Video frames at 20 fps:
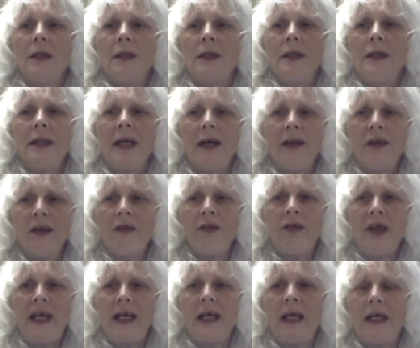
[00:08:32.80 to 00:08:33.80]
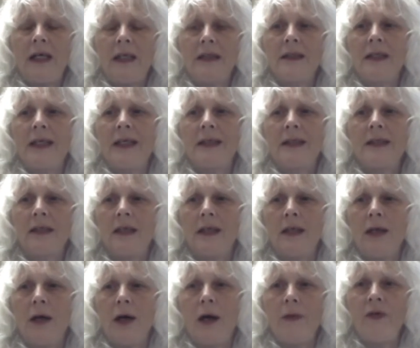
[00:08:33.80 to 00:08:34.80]
The other thing is
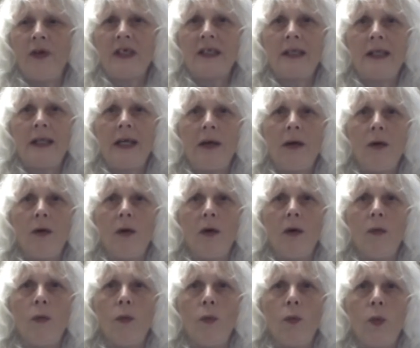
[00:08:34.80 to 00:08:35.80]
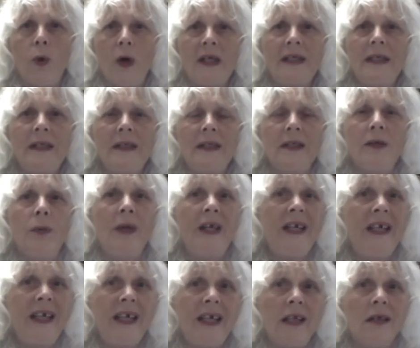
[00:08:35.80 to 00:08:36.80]
obviously, what is it we
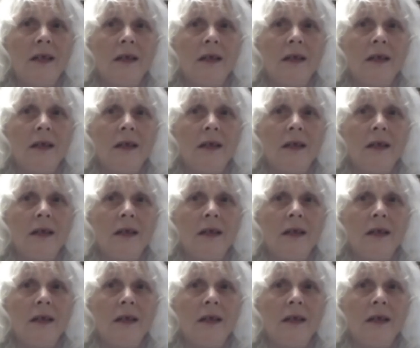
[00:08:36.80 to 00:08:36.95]
need